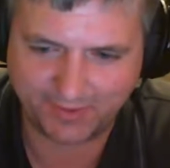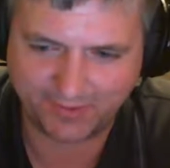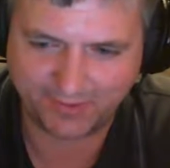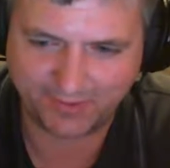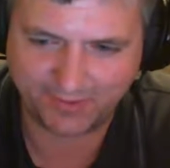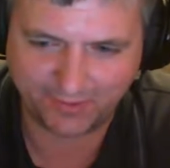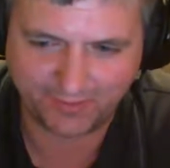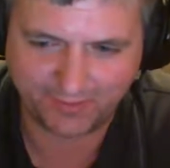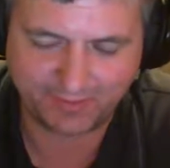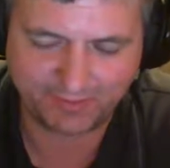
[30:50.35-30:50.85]

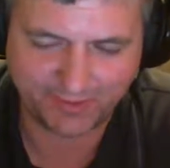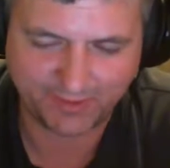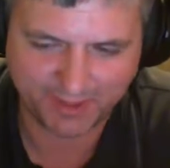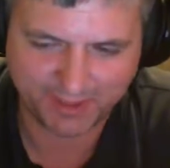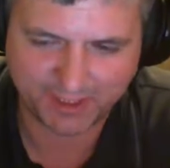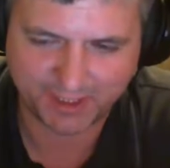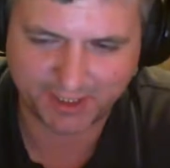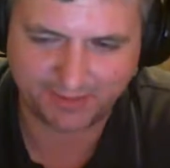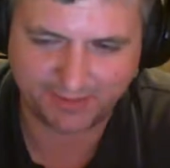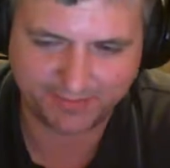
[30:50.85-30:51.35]
You remember the
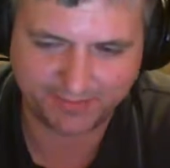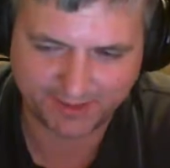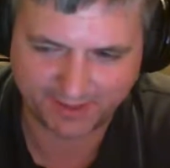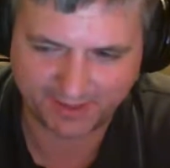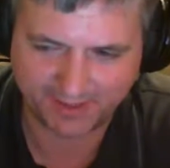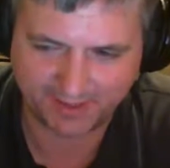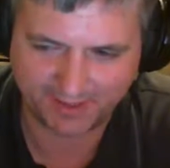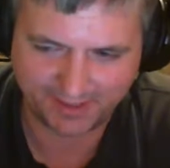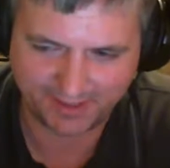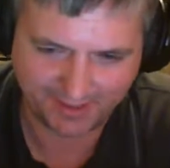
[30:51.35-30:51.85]
jumps
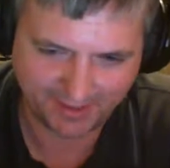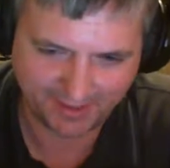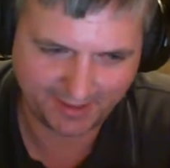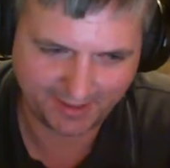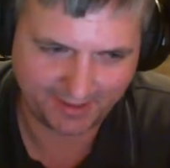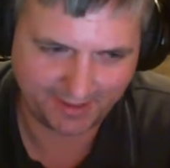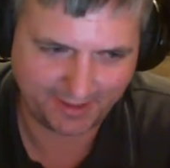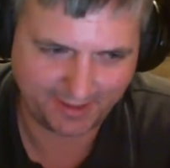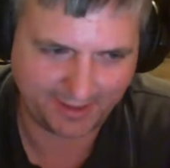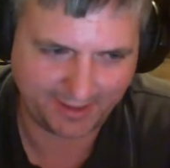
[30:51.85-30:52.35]
and the
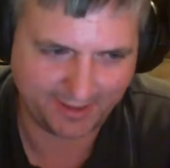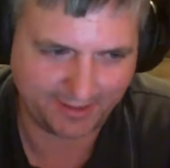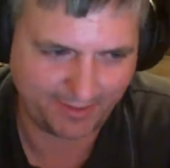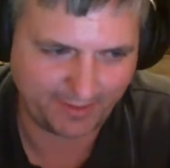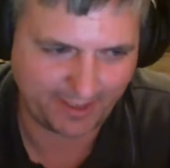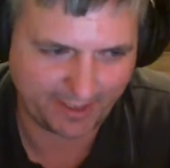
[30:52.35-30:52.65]
patterns.